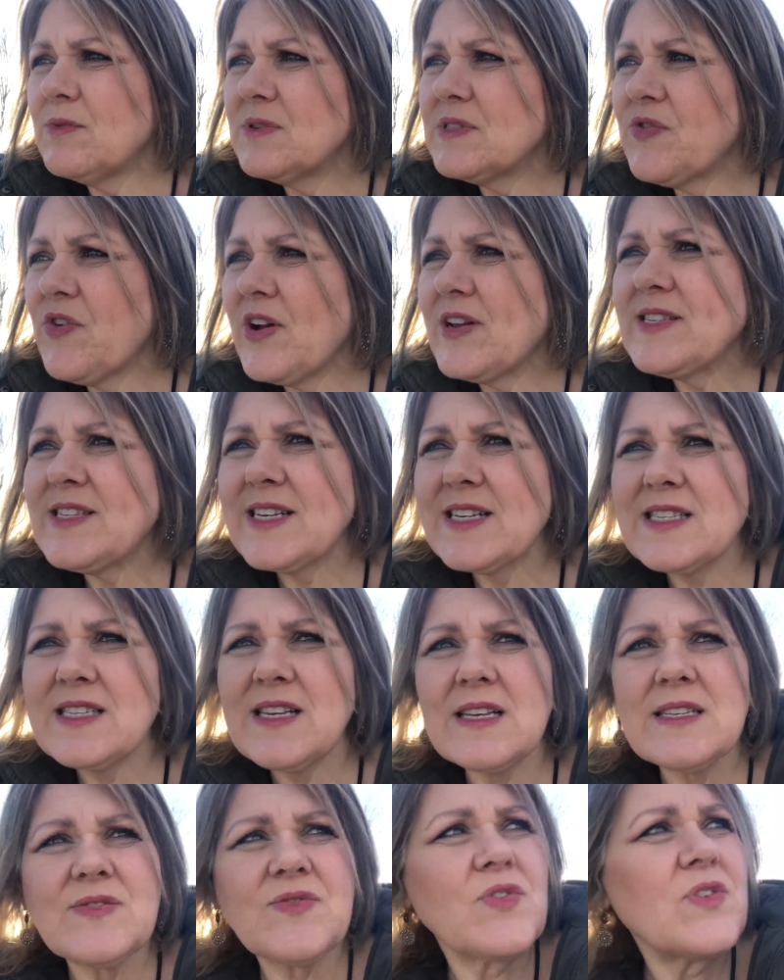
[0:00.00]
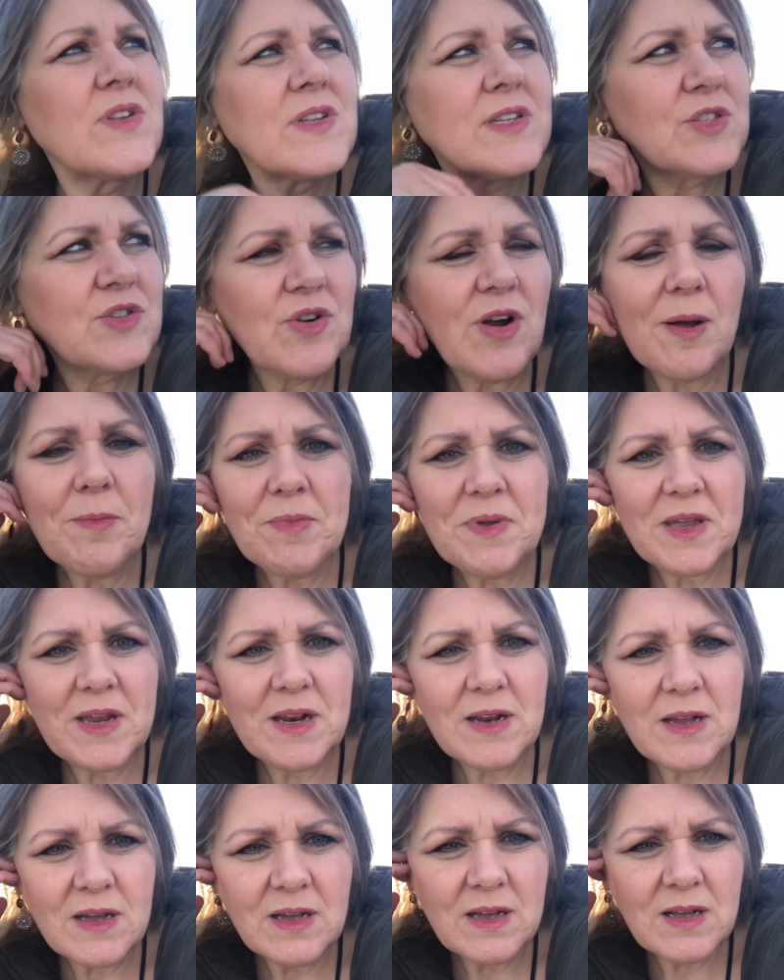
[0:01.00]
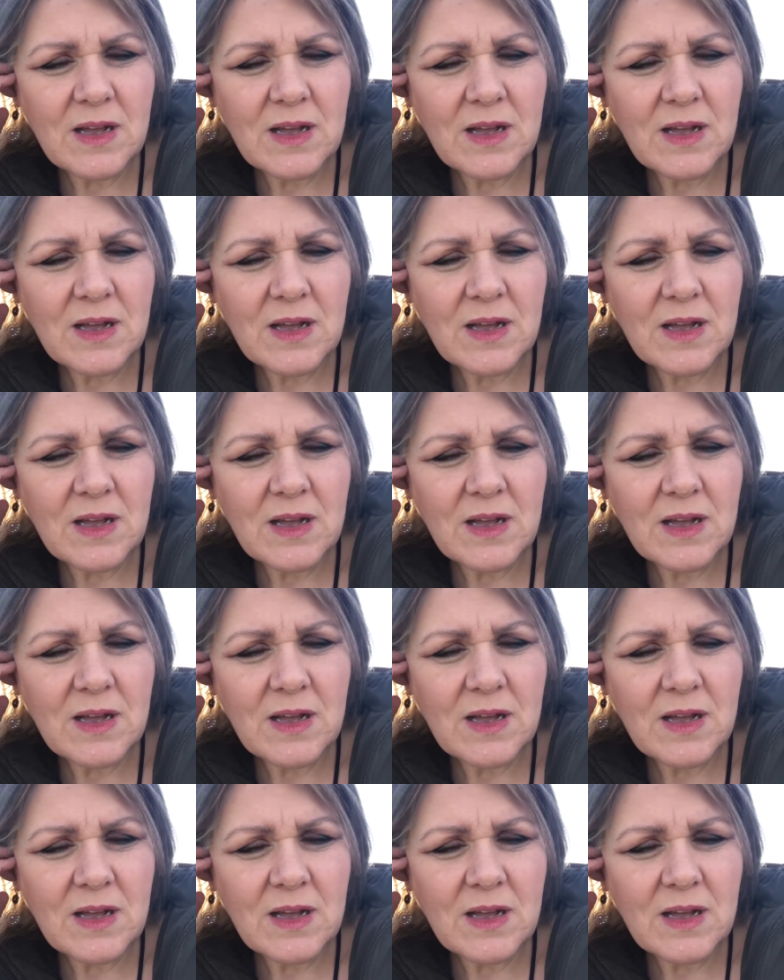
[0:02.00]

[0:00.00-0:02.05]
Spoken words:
was very successful in dropping